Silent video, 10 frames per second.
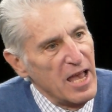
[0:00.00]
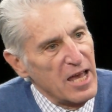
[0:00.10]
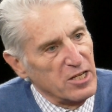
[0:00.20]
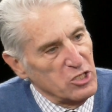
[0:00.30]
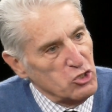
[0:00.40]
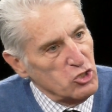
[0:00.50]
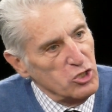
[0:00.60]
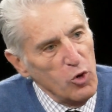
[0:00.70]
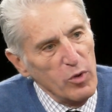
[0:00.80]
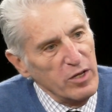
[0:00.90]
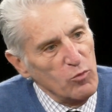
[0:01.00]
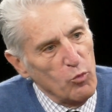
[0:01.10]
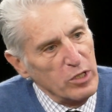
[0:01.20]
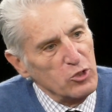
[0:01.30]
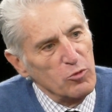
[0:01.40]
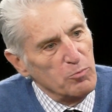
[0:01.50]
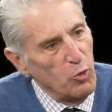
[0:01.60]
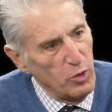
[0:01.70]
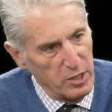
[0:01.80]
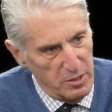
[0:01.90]
And on a snowy winter
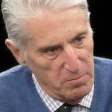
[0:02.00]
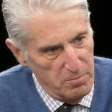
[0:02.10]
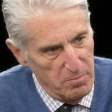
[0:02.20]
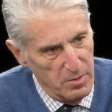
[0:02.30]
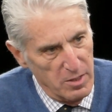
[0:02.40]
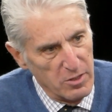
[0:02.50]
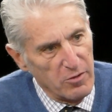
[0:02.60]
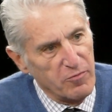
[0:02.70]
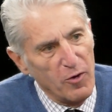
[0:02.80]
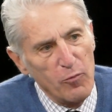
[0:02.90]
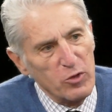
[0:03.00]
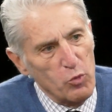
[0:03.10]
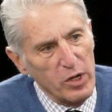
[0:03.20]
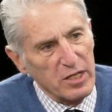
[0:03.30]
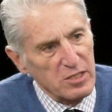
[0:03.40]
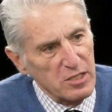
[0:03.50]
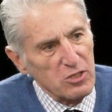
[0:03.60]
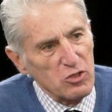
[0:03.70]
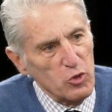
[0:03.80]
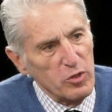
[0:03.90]
morning, the phone would ring at
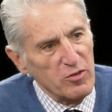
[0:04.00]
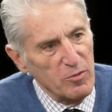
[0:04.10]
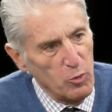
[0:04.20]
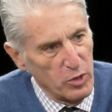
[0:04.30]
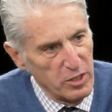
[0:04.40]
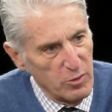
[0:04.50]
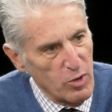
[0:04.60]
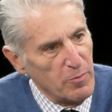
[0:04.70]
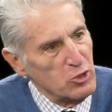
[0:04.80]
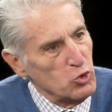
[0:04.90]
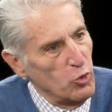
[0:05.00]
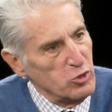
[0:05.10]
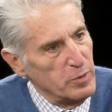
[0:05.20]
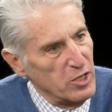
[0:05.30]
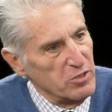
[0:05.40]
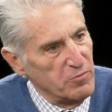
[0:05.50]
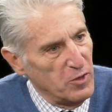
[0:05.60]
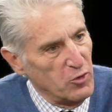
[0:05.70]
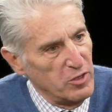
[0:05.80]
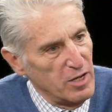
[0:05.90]
6.30 in the morning and Rabbi Schwartz would be on the
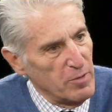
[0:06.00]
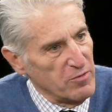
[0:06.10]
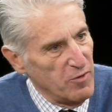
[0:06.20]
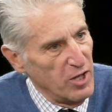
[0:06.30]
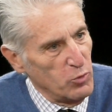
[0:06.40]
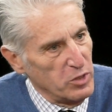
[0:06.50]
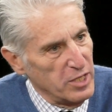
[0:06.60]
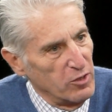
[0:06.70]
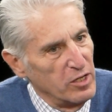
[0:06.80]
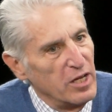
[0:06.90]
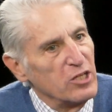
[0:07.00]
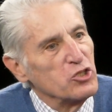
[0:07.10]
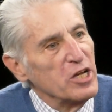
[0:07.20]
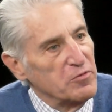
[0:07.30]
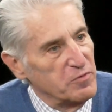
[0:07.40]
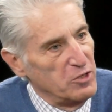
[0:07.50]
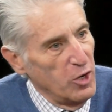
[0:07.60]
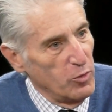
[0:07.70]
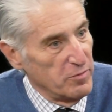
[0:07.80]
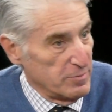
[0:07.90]
phone and my father would yell, Jeff,
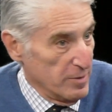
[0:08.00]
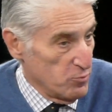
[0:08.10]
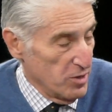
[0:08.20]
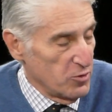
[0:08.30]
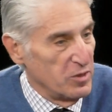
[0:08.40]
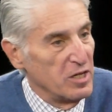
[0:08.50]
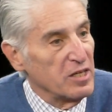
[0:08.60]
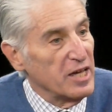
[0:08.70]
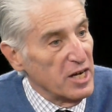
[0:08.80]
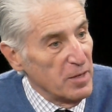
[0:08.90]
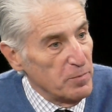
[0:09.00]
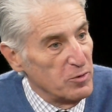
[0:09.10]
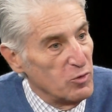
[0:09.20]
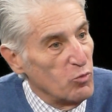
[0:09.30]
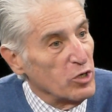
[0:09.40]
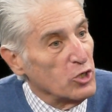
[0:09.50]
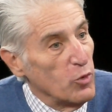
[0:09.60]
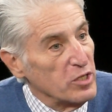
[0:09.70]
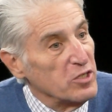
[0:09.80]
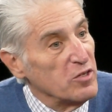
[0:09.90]
Noah, that's my brother, get up, we're
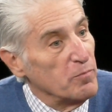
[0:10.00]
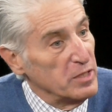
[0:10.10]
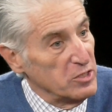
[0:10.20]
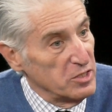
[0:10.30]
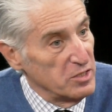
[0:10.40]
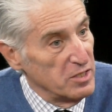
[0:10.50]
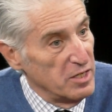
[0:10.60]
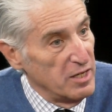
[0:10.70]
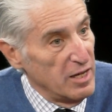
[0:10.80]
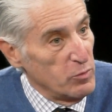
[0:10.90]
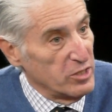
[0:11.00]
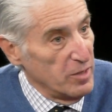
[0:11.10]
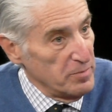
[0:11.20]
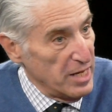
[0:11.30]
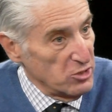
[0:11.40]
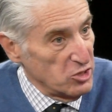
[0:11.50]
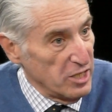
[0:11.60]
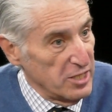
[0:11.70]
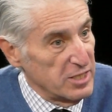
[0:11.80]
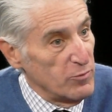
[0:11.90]
going to the minyan. We'd come
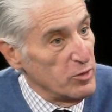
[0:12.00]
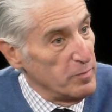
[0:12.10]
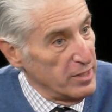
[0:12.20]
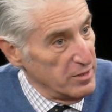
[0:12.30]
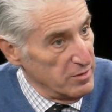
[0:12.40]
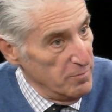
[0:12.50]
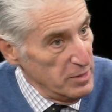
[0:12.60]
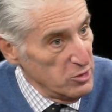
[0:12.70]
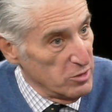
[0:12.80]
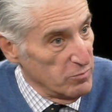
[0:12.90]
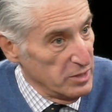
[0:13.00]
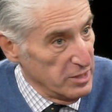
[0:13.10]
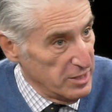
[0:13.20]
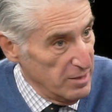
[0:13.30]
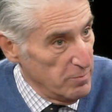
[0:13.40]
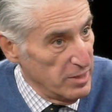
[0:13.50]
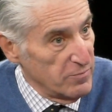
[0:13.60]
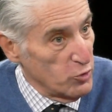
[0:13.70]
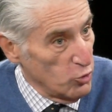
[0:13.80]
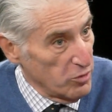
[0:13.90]
downstairs and we'd make the minyan. We need 10 men
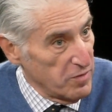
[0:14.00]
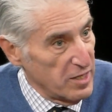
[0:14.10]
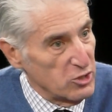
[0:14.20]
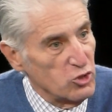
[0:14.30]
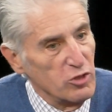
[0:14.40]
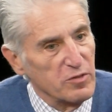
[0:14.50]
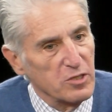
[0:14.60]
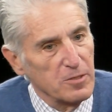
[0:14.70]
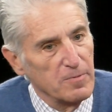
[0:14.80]
for an Orthodox service.